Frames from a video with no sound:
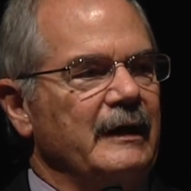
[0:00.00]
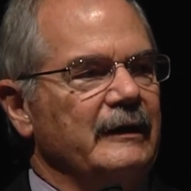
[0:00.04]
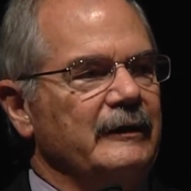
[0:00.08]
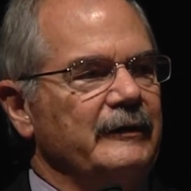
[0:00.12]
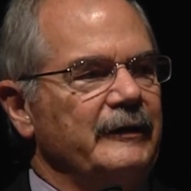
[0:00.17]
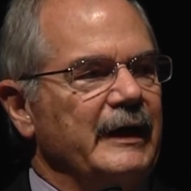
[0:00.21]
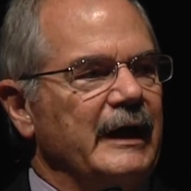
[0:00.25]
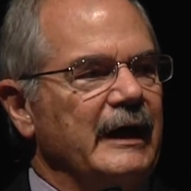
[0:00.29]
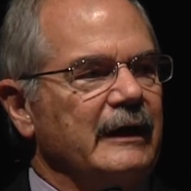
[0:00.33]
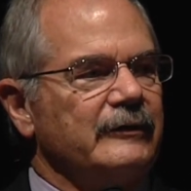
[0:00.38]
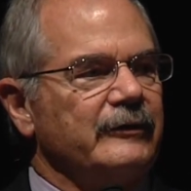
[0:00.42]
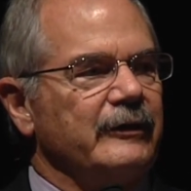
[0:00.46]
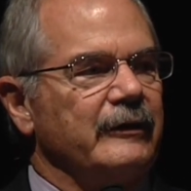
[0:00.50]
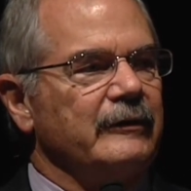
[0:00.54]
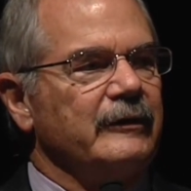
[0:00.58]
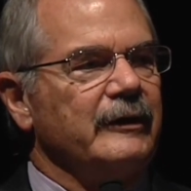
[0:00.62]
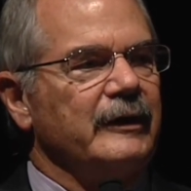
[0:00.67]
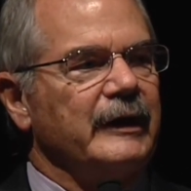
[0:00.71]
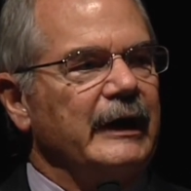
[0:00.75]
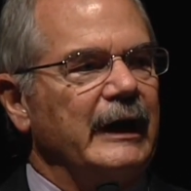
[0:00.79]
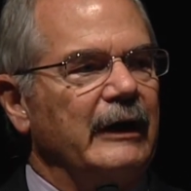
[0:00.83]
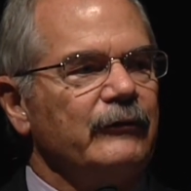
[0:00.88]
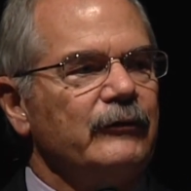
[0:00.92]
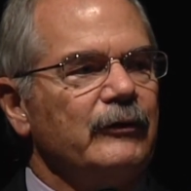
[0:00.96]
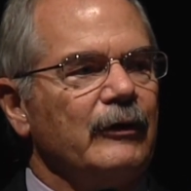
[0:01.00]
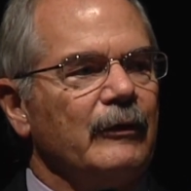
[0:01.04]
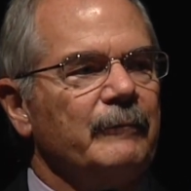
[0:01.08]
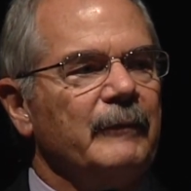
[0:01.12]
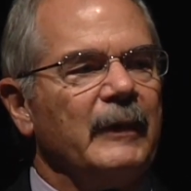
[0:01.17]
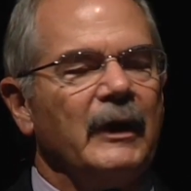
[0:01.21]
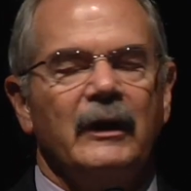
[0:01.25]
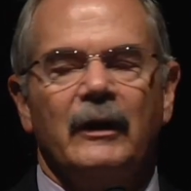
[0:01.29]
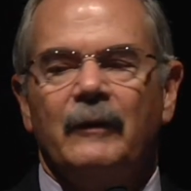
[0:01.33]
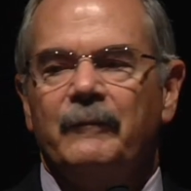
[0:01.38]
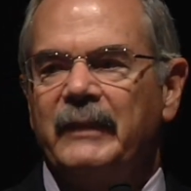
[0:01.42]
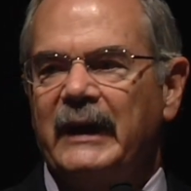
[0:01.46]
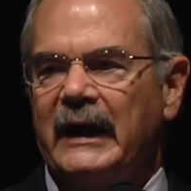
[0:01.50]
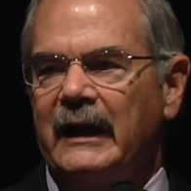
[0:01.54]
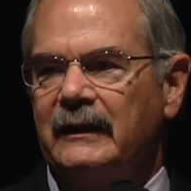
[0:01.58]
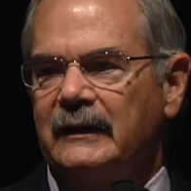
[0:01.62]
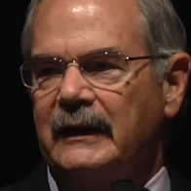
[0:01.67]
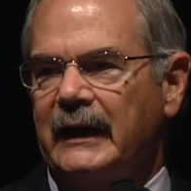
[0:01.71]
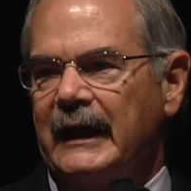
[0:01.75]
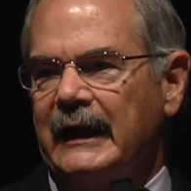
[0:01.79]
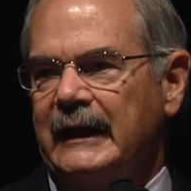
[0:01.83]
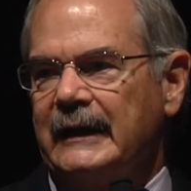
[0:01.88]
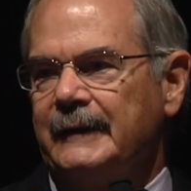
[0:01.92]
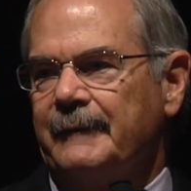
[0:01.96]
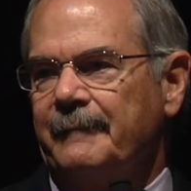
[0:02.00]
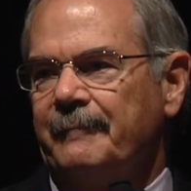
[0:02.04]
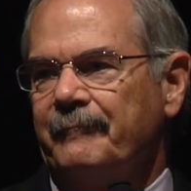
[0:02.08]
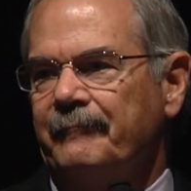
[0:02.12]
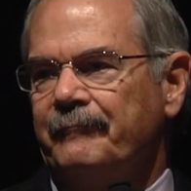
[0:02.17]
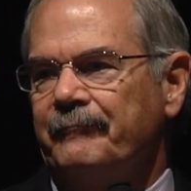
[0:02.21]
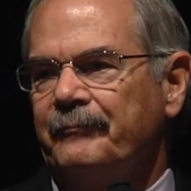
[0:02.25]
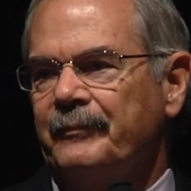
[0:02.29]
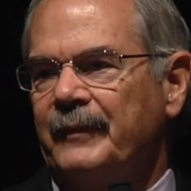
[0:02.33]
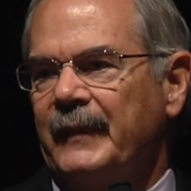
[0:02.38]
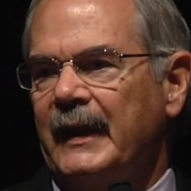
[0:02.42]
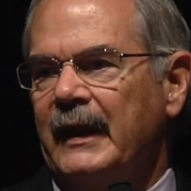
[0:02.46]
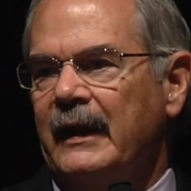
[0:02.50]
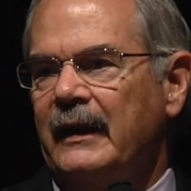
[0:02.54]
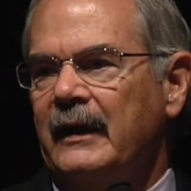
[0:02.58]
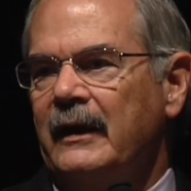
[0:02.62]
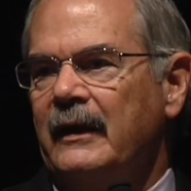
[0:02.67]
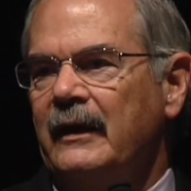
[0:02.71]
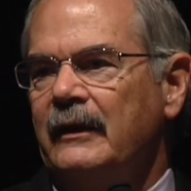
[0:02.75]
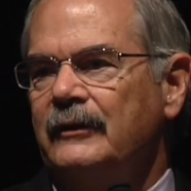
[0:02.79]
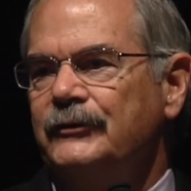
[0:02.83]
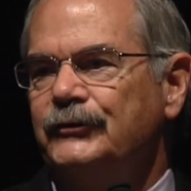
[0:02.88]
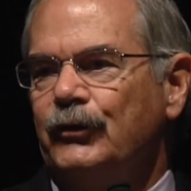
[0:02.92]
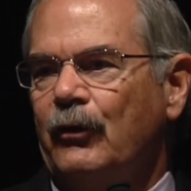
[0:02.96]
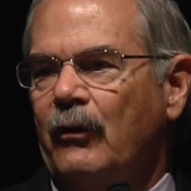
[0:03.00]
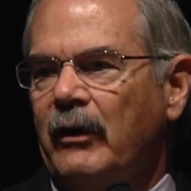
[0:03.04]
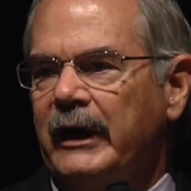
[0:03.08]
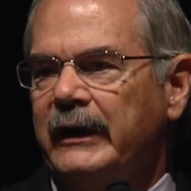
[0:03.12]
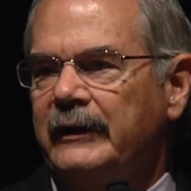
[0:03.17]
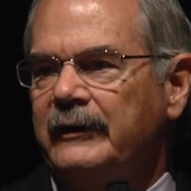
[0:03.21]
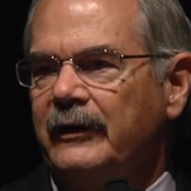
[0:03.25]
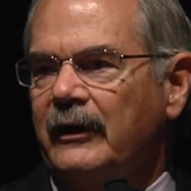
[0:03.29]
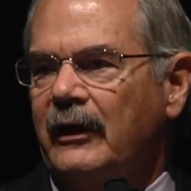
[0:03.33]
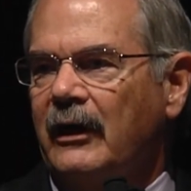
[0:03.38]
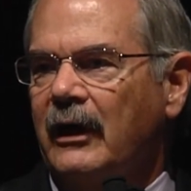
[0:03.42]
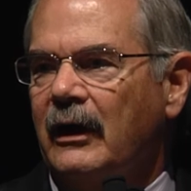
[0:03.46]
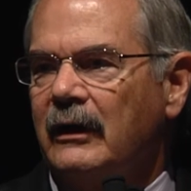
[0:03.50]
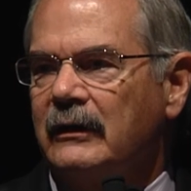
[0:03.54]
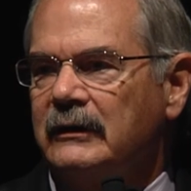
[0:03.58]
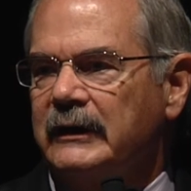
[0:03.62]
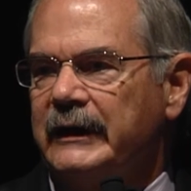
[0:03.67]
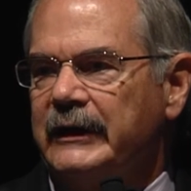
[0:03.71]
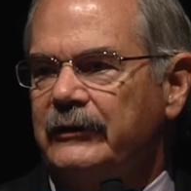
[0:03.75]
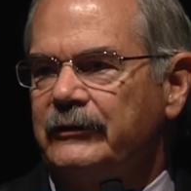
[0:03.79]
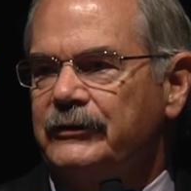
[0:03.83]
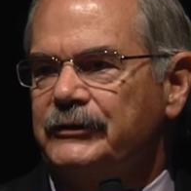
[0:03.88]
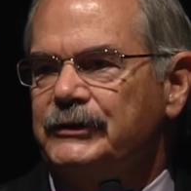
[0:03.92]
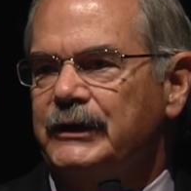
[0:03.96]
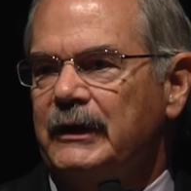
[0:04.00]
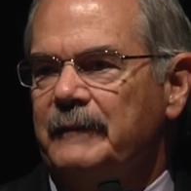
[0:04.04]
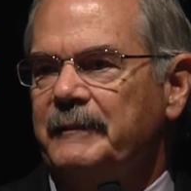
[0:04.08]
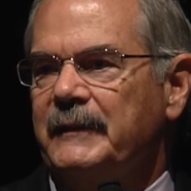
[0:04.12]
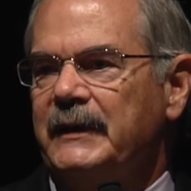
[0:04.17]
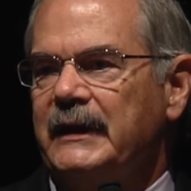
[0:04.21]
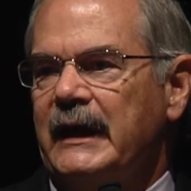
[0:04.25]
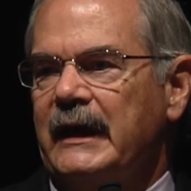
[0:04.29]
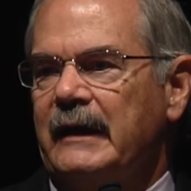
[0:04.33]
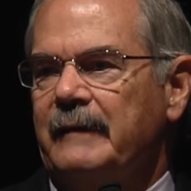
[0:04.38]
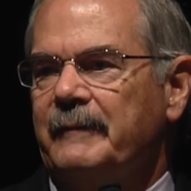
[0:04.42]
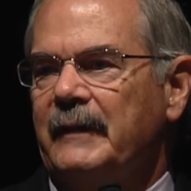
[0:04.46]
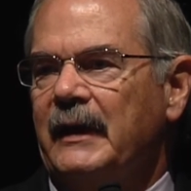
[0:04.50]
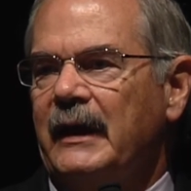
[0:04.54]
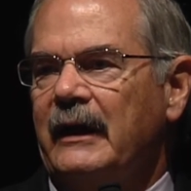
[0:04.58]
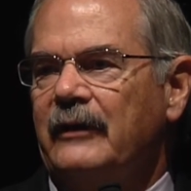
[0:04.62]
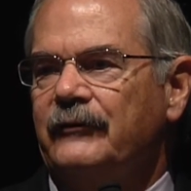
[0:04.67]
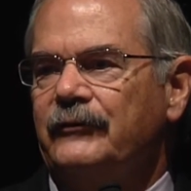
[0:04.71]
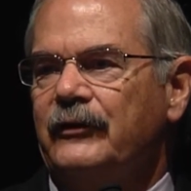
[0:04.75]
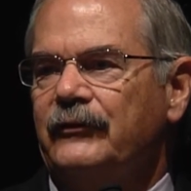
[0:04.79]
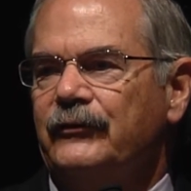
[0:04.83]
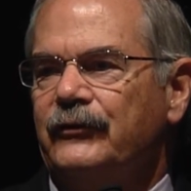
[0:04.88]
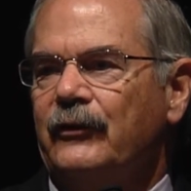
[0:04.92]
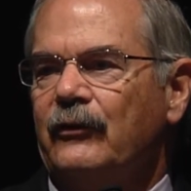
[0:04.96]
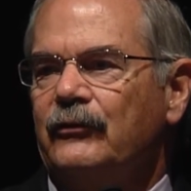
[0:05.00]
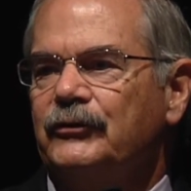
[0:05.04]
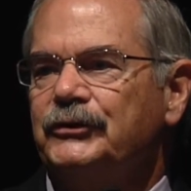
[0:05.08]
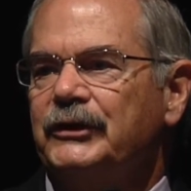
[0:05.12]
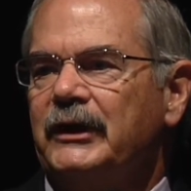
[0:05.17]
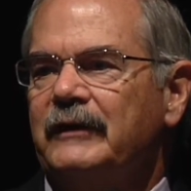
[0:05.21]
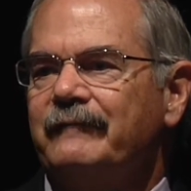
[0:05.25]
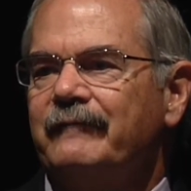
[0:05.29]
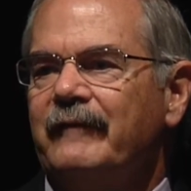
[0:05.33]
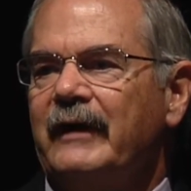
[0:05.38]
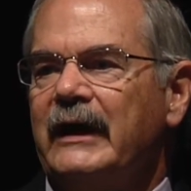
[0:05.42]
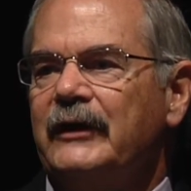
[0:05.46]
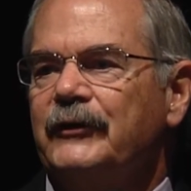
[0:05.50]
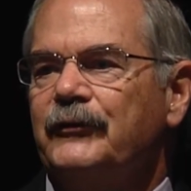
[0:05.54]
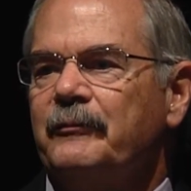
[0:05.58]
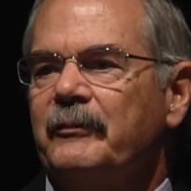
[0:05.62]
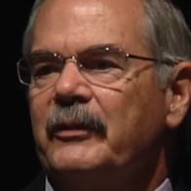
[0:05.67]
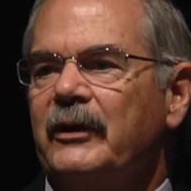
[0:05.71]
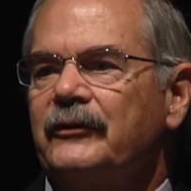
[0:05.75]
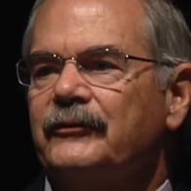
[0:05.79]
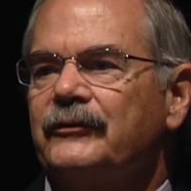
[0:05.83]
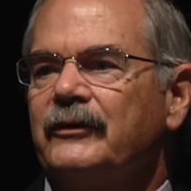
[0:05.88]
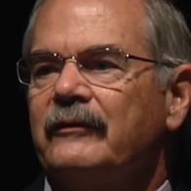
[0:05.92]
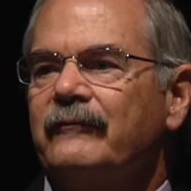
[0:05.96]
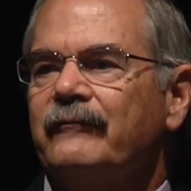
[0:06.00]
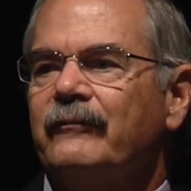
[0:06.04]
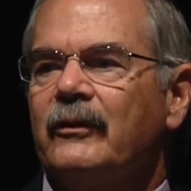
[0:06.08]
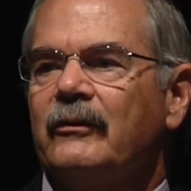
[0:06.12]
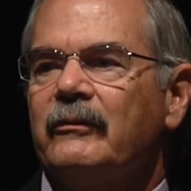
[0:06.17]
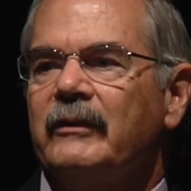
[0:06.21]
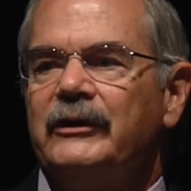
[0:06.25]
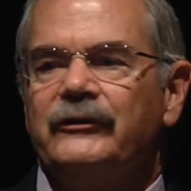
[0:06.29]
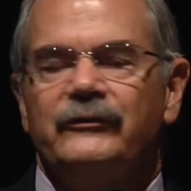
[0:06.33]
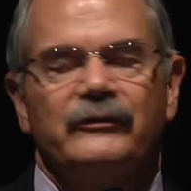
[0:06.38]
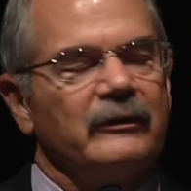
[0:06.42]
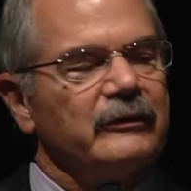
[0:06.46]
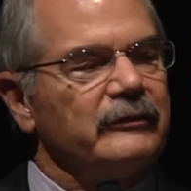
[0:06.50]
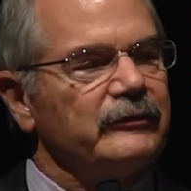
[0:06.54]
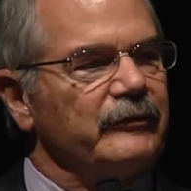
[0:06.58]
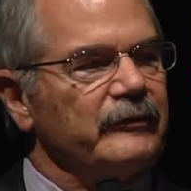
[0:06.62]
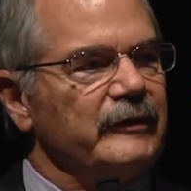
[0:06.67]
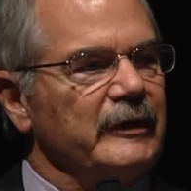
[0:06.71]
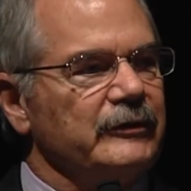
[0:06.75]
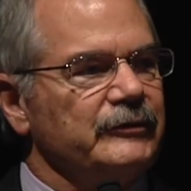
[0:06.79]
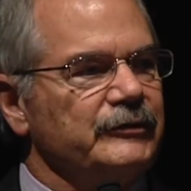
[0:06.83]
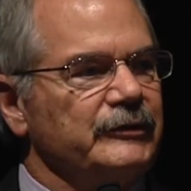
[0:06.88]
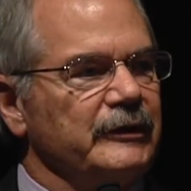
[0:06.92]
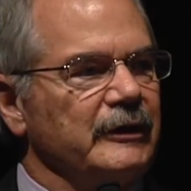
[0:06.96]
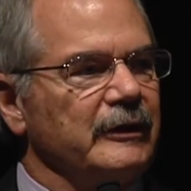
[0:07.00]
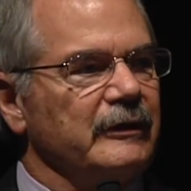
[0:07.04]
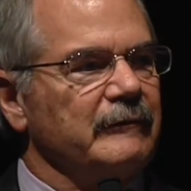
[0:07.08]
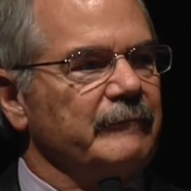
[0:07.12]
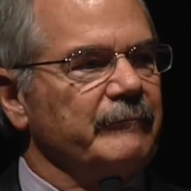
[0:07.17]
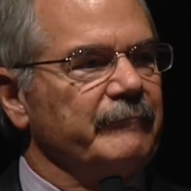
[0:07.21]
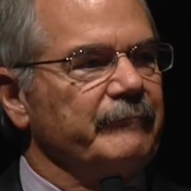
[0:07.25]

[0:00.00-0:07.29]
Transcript: Dr. Gautam Pillai joined our leadership team as Associate Vice President for Research this year.